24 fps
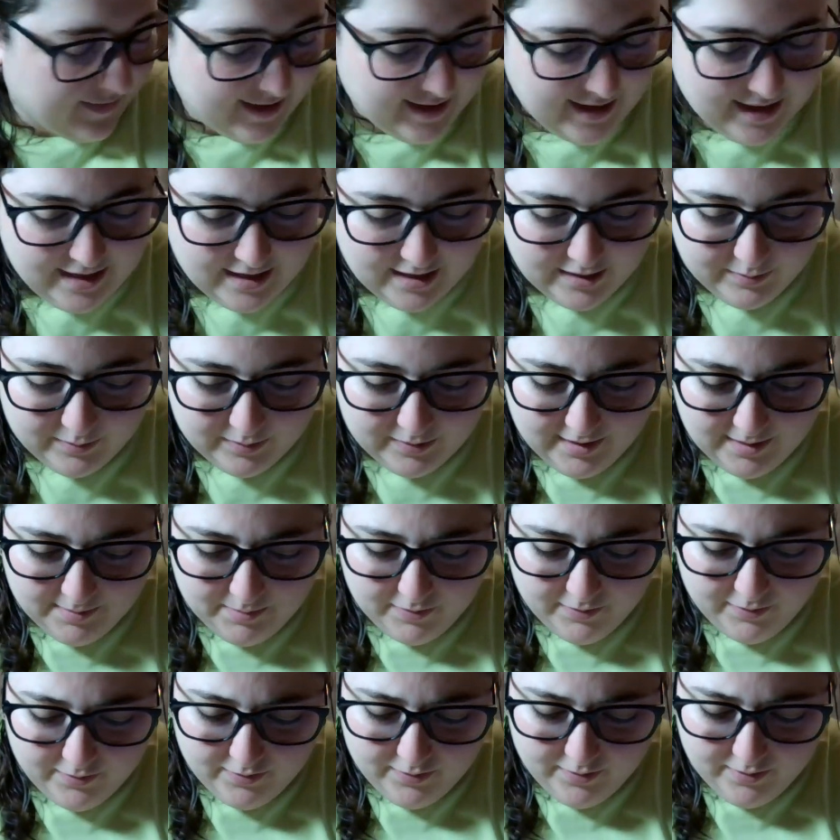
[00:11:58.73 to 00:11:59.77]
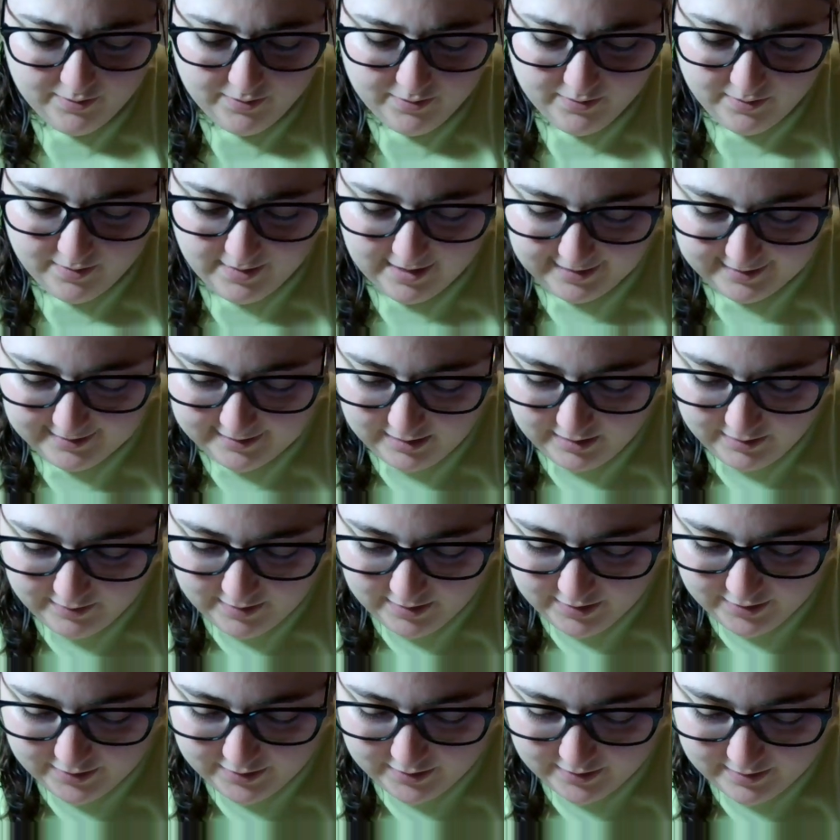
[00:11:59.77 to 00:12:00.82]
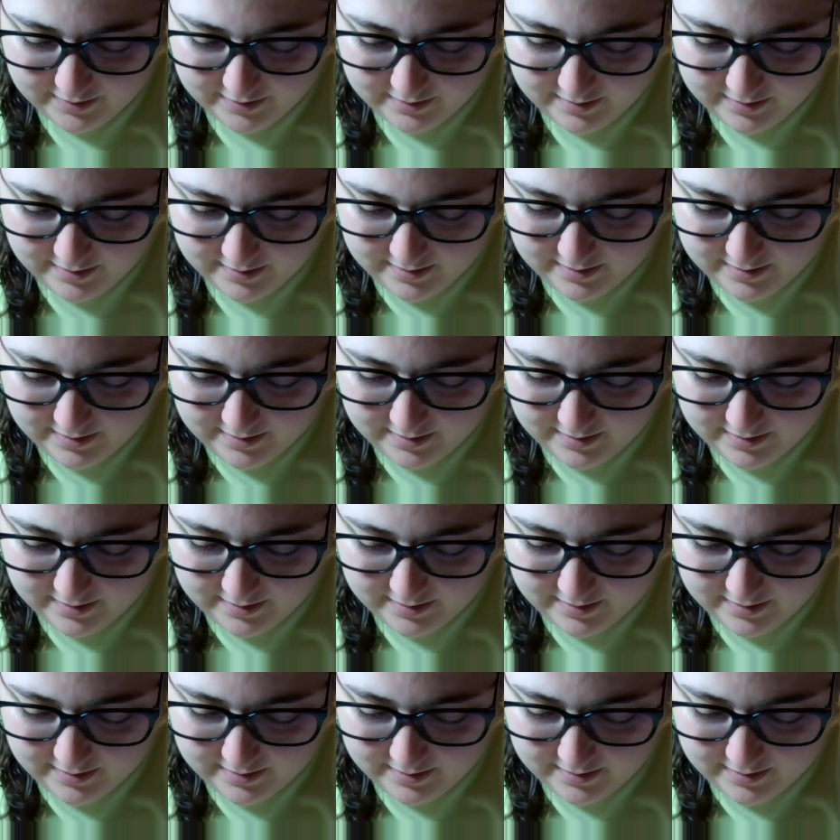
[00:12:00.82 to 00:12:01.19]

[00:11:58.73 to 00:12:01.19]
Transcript: and as we said before, acceleration,